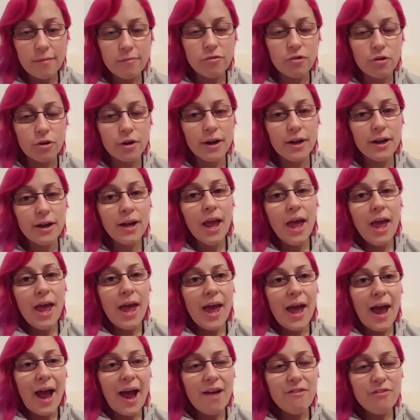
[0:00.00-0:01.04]
up for it,
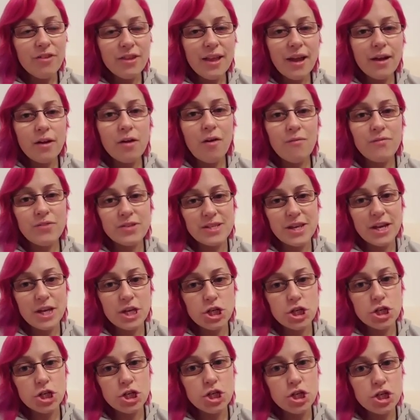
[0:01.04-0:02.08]
having that
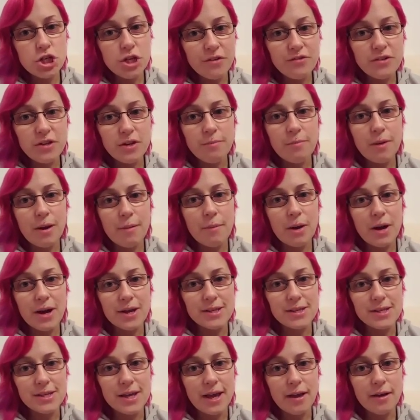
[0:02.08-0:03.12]
conversation shifted my
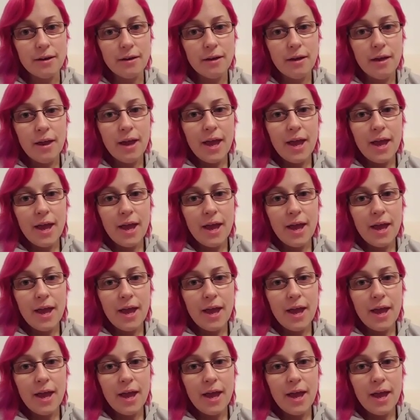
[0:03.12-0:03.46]
mindset.